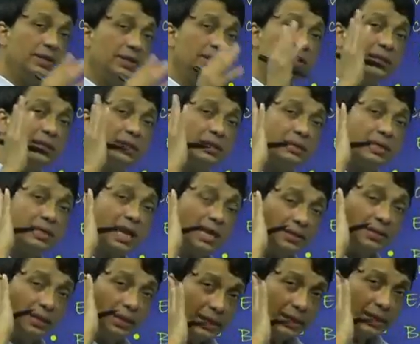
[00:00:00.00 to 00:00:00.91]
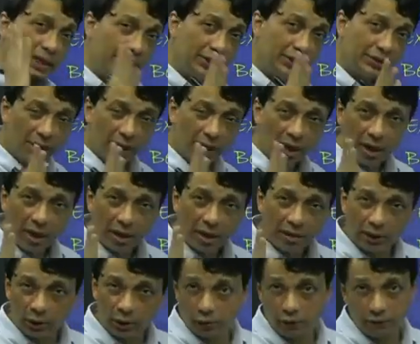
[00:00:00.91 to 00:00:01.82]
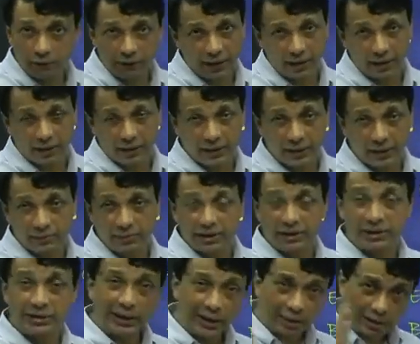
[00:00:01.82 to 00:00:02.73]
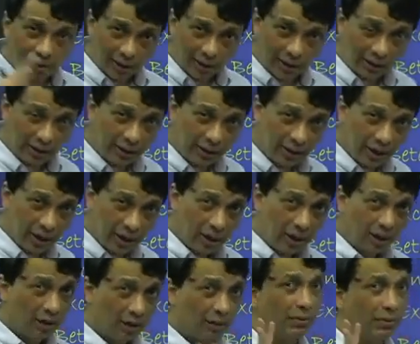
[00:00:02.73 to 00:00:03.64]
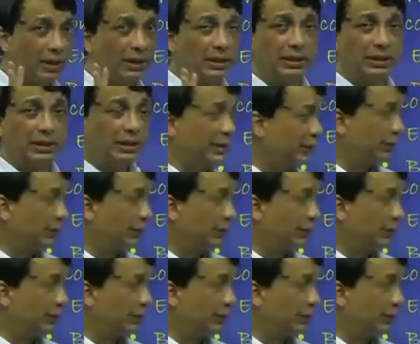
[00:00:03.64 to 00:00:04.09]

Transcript: this is has the least rate of recurrence. It may still recur, but it's the